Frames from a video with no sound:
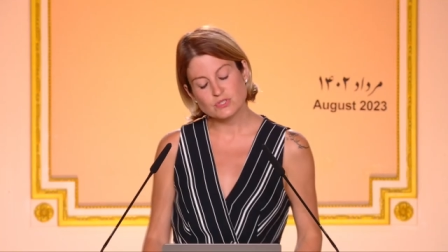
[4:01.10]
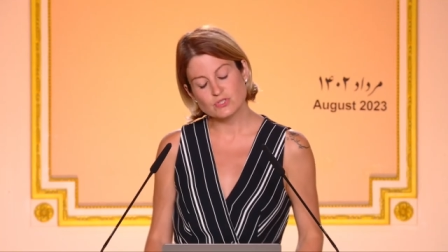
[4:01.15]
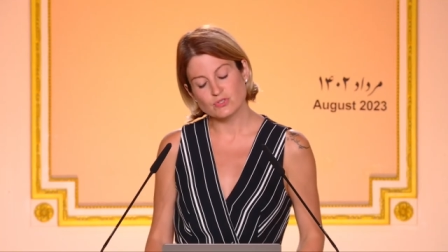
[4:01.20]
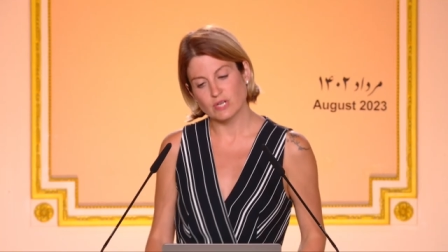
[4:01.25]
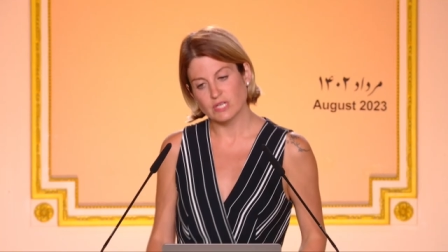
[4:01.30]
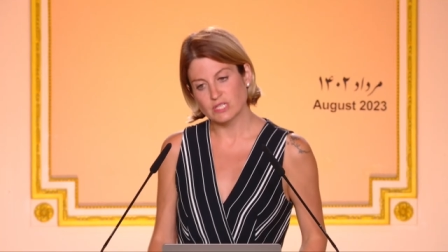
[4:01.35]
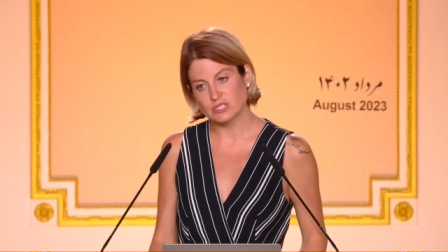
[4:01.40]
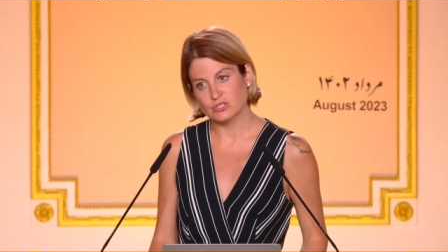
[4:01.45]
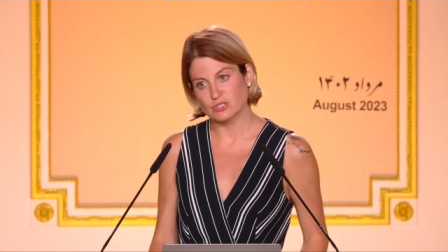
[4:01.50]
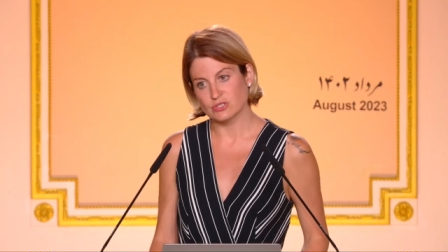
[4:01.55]

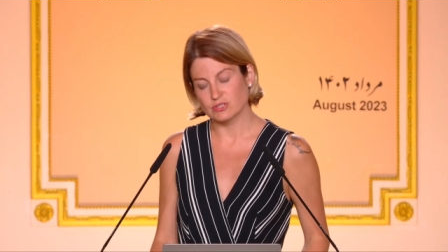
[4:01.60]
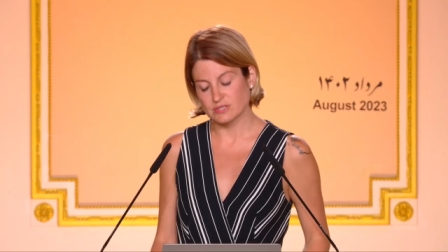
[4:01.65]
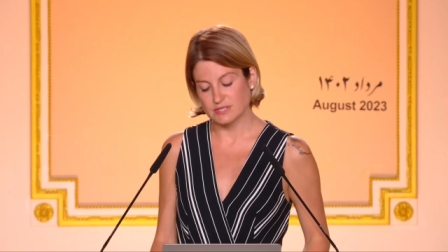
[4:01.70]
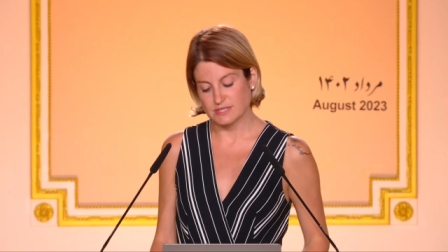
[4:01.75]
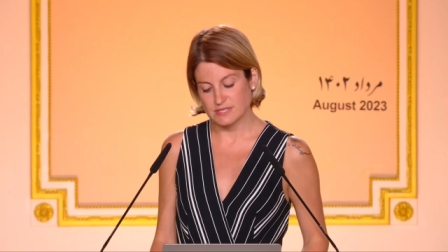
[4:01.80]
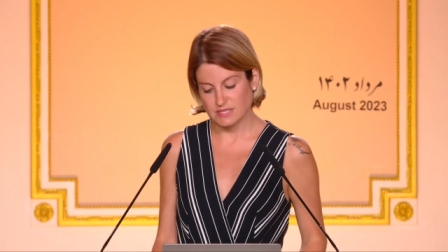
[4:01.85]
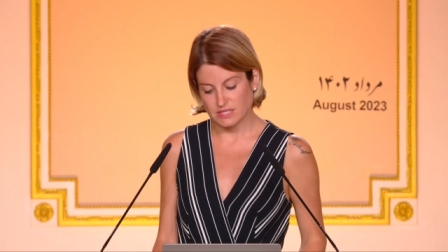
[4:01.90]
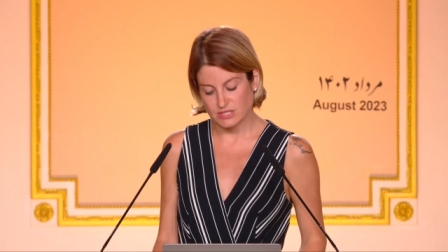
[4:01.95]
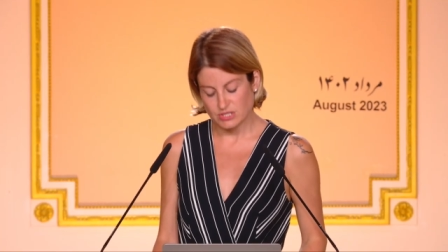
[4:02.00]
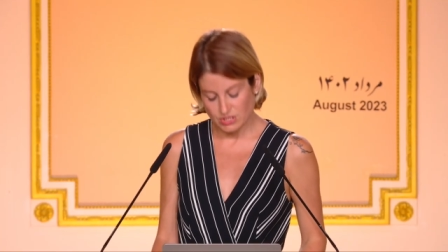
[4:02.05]
stranger
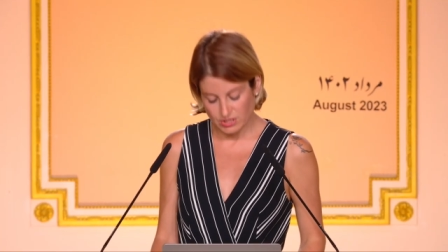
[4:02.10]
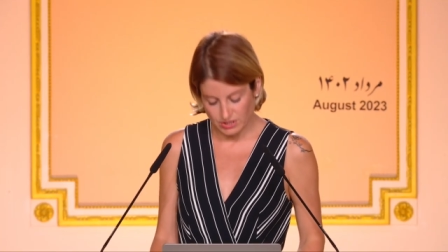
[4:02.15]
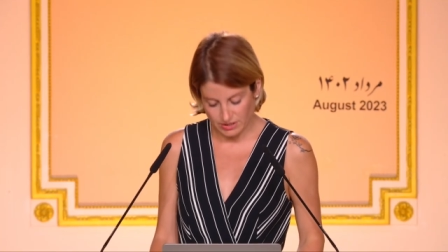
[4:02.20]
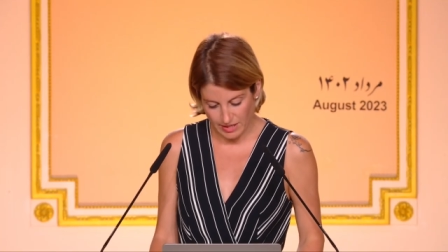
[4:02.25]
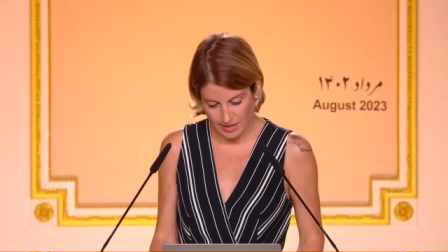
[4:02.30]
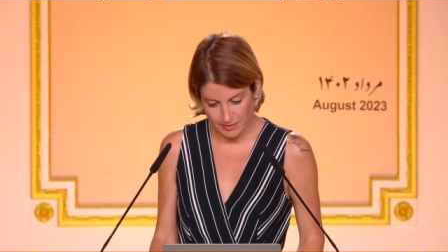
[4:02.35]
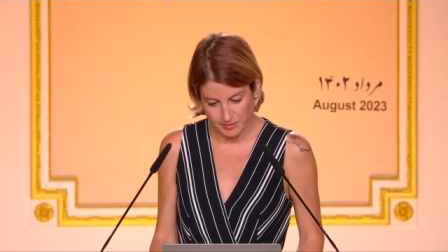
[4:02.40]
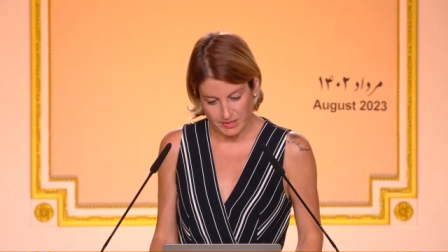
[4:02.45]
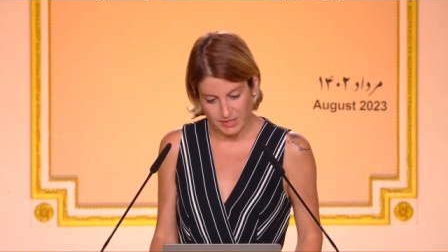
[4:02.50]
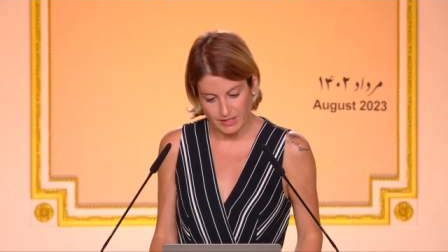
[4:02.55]
to such
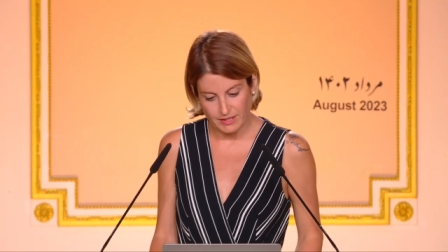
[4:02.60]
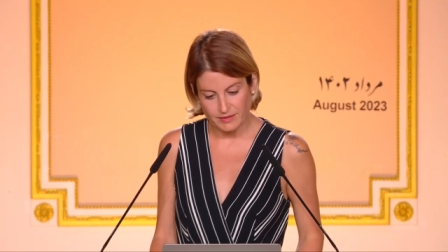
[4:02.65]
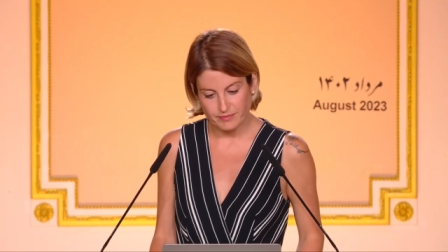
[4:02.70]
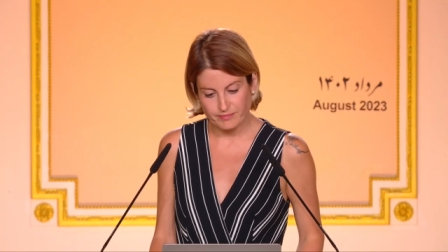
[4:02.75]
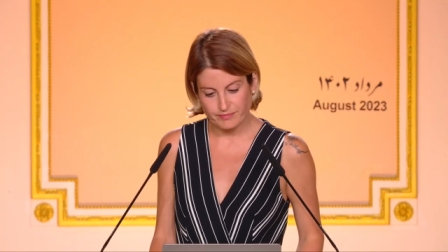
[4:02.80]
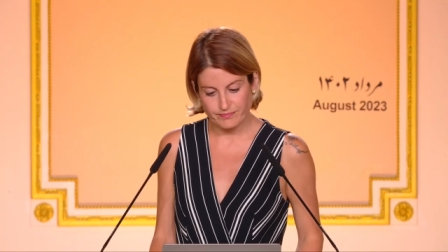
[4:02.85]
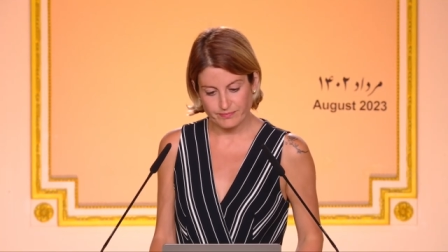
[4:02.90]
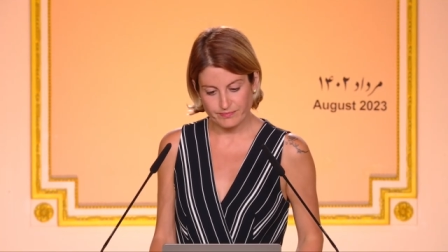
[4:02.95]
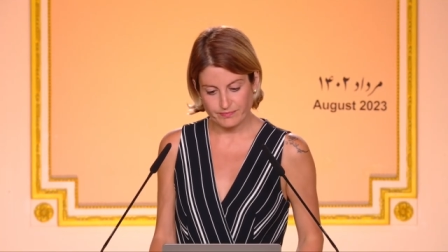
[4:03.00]
calamity.